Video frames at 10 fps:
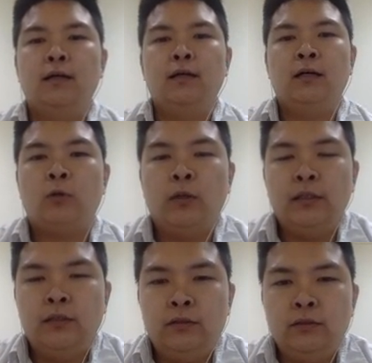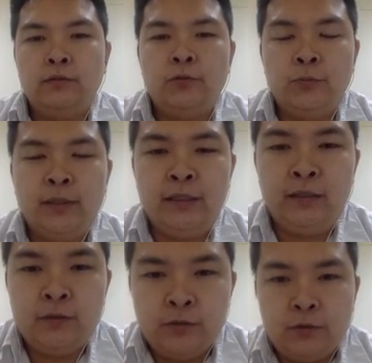according to my
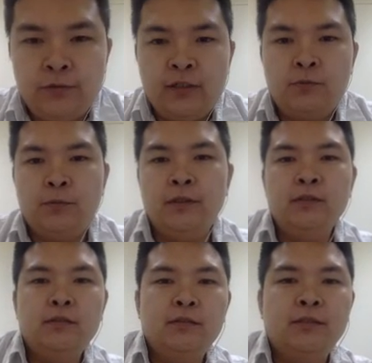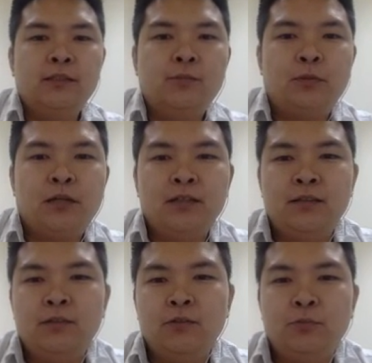years of experience, this price
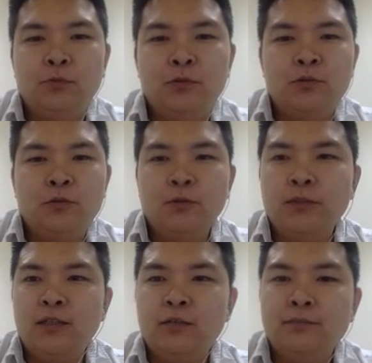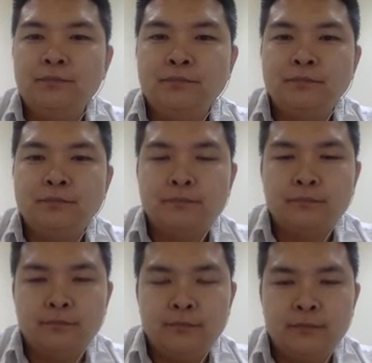is supposed to go down.
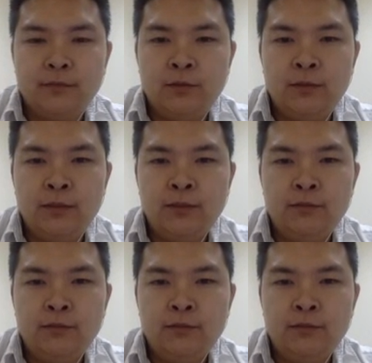All right.